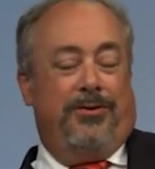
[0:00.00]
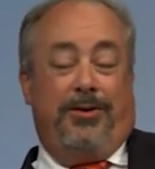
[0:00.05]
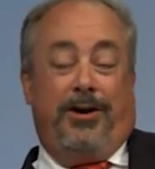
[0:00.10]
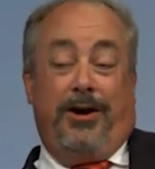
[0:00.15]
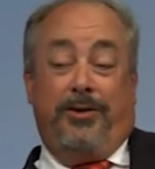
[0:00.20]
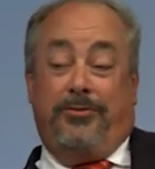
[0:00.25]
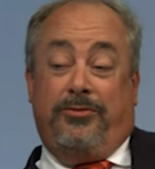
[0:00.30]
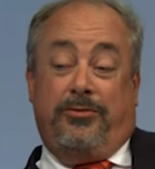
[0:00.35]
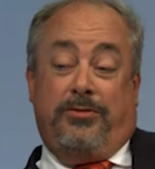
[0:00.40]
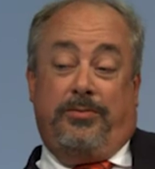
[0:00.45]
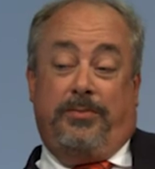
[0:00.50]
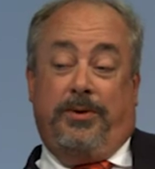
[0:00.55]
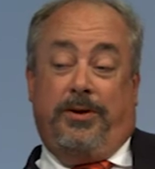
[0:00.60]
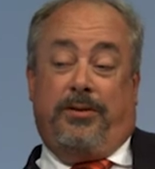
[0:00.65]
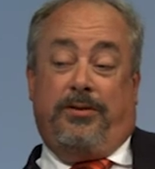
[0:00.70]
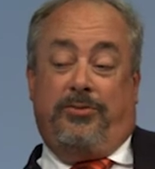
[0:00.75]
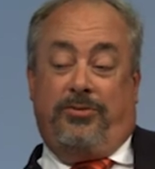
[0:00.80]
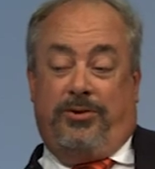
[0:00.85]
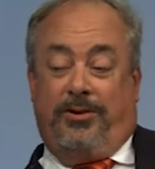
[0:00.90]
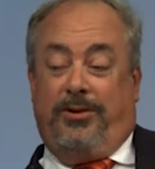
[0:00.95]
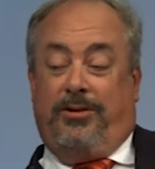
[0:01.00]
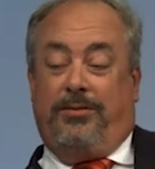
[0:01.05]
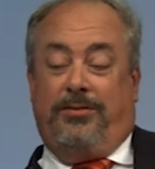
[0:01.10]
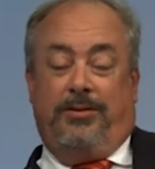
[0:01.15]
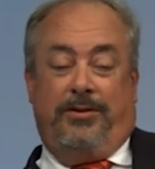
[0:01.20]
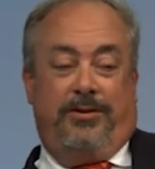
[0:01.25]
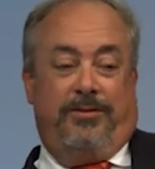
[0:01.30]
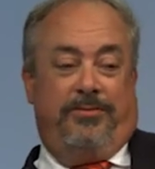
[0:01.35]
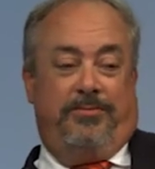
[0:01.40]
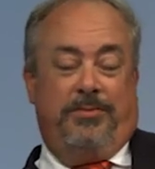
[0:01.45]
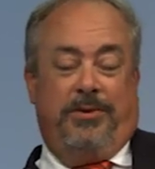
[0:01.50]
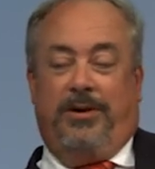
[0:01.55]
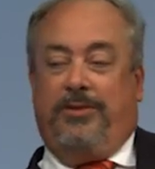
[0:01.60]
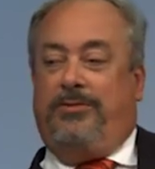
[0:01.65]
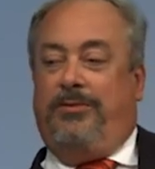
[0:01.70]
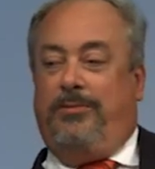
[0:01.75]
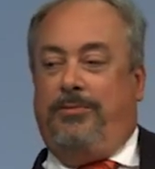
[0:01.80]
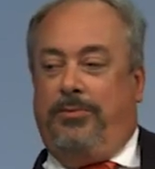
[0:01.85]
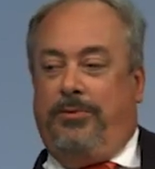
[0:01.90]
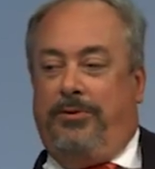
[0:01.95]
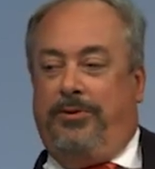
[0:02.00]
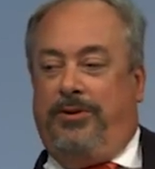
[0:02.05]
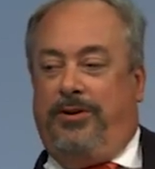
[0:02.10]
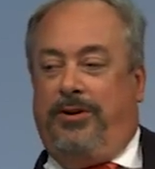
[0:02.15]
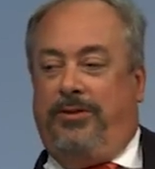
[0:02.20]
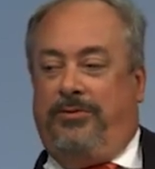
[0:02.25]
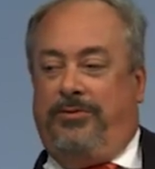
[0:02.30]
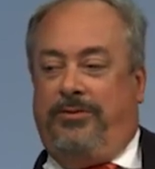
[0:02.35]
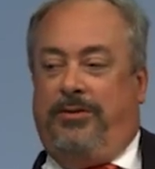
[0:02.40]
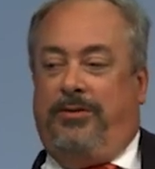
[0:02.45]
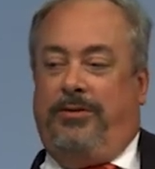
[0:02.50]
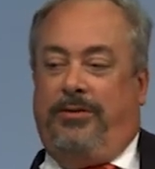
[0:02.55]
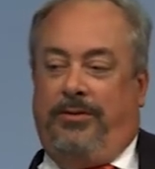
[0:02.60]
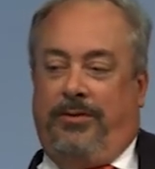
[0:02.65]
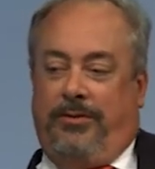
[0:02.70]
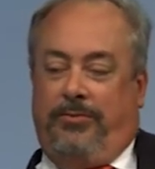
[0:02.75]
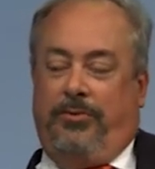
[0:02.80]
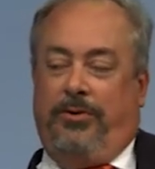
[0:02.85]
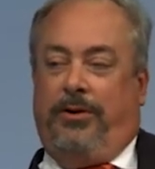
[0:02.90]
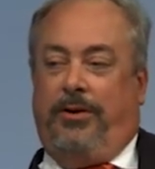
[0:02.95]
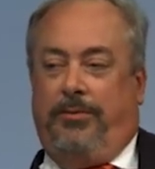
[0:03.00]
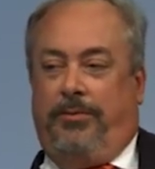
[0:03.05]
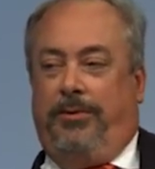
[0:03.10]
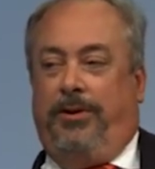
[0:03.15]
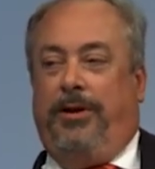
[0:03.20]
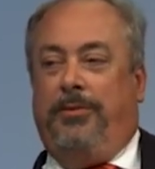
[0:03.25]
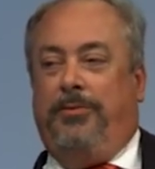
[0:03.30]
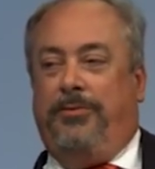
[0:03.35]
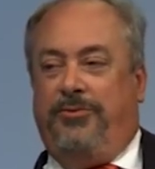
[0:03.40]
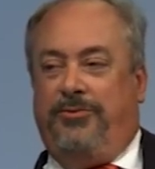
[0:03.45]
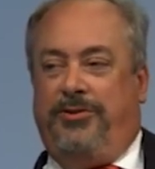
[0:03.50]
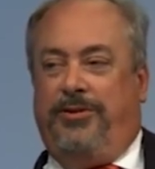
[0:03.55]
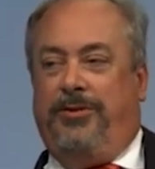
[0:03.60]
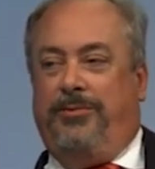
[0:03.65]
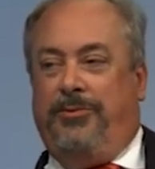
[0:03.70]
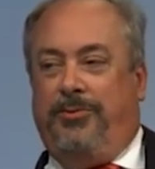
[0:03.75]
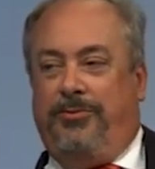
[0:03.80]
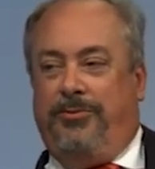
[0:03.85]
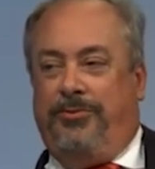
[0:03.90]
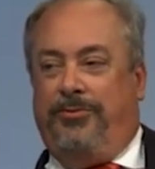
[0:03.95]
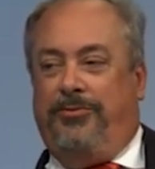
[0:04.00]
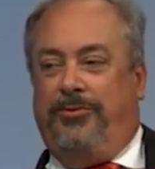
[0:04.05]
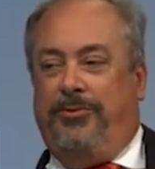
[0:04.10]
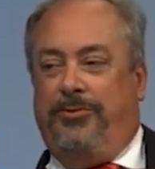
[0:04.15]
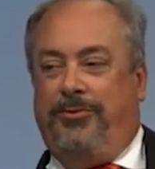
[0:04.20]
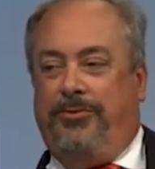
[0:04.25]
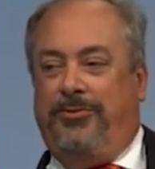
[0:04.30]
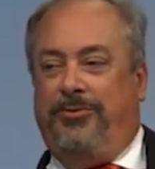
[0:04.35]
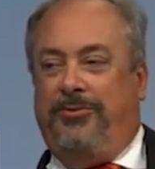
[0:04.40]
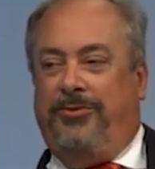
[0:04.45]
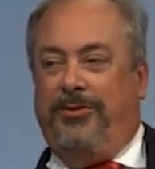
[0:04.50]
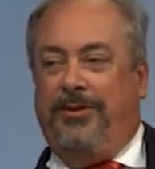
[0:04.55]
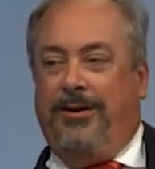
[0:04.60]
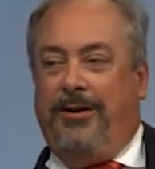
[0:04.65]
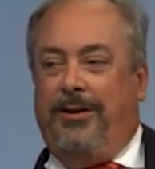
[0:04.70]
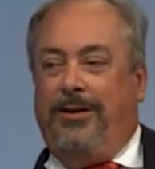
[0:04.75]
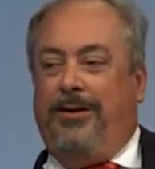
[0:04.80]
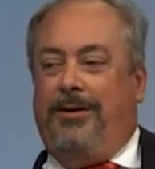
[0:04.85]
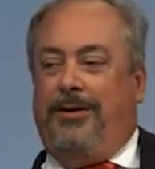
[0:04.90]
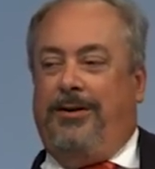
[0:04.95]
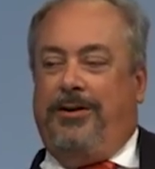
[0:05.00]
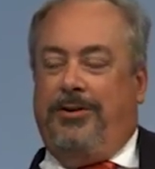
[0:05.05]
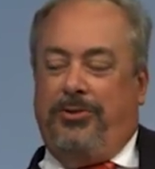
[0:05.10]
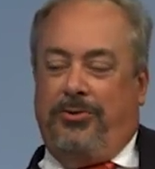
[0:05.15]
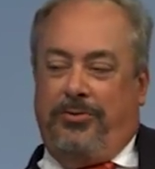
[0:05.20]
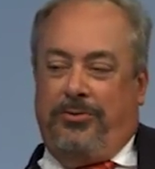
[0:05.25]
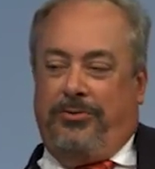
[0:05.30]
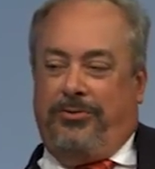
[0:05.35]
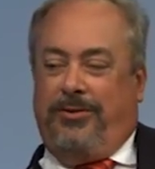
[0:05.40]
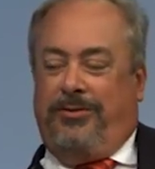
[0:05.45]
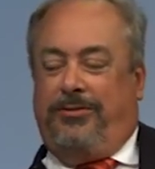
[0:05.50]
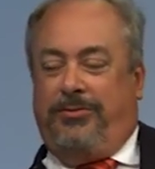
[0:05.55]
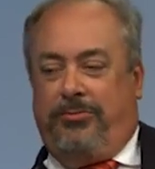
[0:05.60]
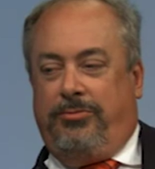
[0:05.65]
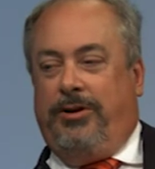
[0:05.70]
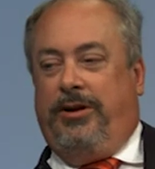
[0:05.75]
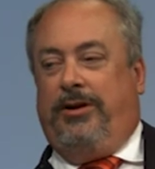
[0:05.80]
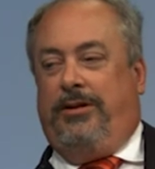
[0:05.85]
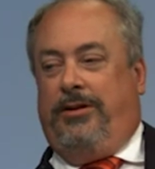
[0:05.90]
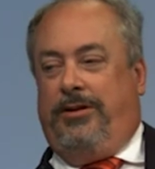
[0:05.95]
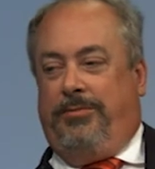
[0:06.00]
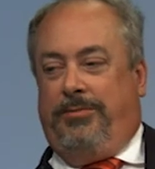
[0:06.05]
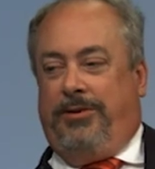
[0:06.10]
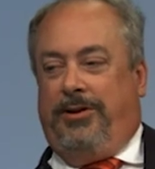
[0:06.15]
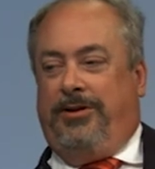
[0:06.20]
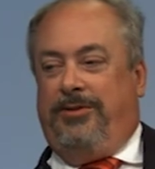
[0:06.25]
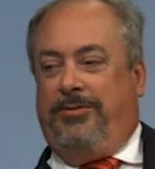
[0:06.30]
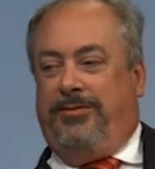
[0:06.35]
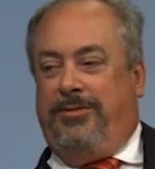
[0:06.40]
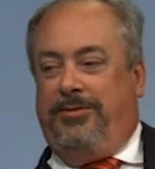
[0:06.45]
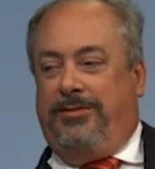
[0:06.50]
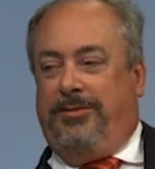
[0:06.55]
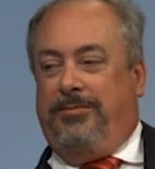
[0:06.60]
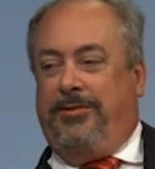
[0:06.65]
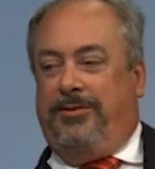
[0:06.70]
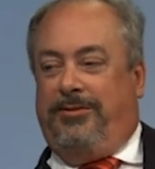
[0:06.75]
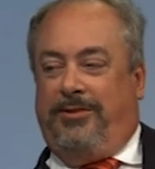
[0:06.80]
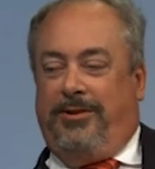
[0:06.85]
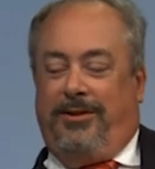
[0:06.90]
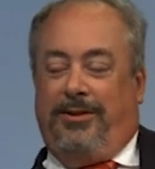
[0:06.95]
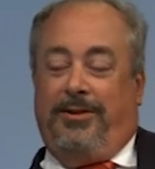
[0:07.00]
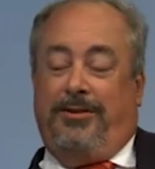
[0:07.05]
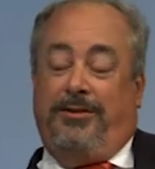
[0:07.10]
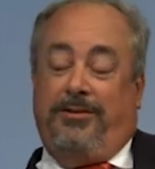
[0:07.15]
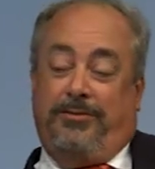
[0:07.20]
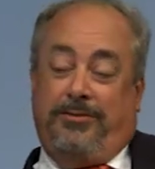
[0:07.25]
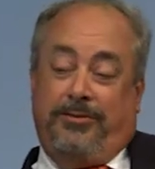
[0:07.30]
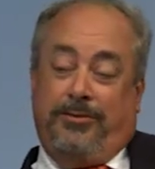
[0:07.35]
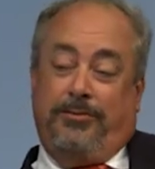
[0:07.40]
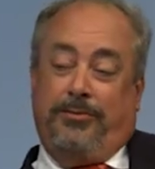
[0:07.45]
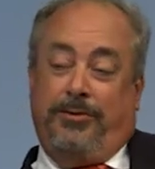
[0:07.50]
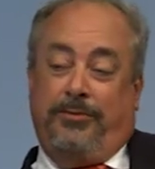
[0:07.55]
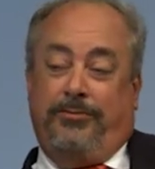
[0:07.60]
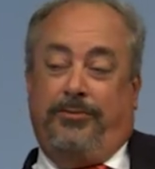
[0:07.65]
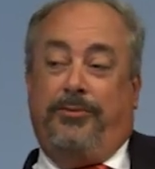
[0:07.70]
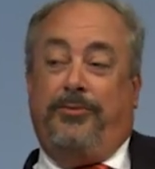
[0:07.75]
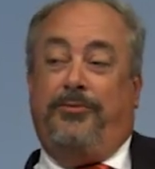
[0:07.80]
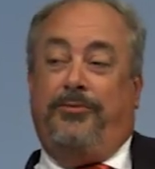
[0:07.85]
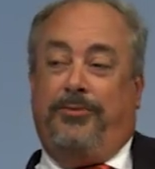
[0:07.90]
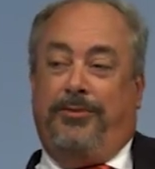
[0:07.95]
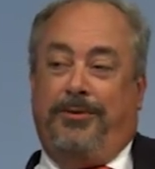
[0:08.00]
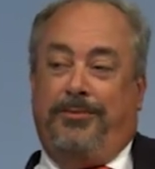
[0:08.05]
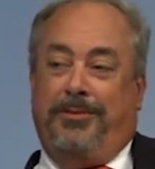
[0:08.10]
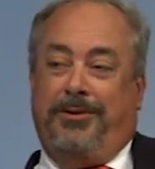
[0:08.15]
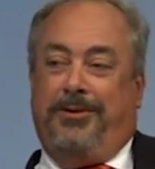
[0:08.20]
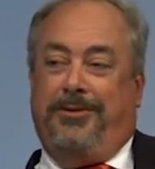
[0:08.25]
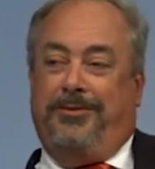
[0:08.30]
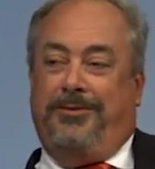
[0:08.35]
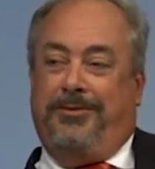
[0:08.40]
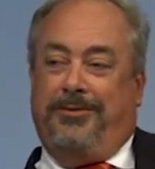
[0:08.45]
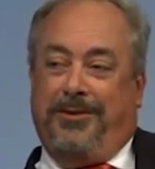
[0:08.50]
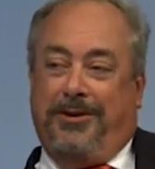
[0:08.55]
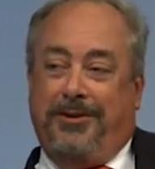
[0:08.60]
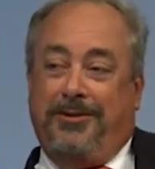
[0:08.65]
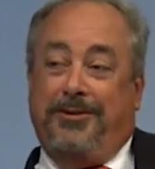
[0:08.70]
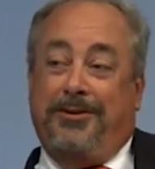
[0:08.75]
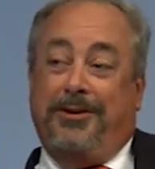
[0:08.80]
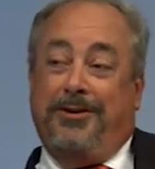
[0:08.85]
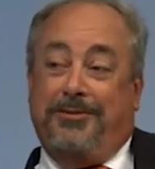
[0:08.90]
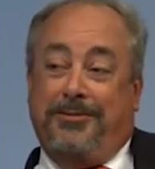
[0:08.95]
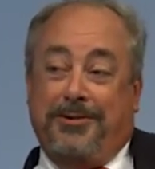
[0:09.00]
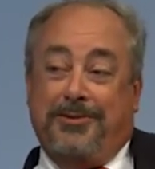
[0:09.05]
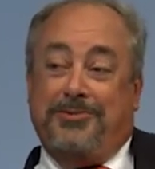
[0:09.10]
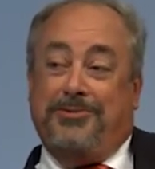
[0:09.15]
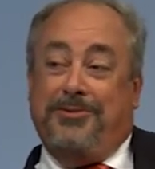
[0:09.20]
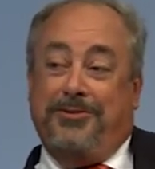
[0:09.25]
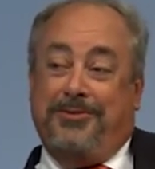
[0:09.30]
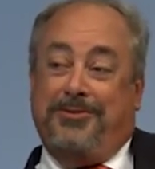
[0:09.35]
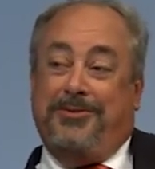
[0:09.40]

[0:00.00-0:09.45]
I suspect, Jack, that if Maxime Bernier said, we're going to label GMO foods, and you said, great, I'm glad to see somebody say that, you still wouldn't vote for him, because there's 100 other issues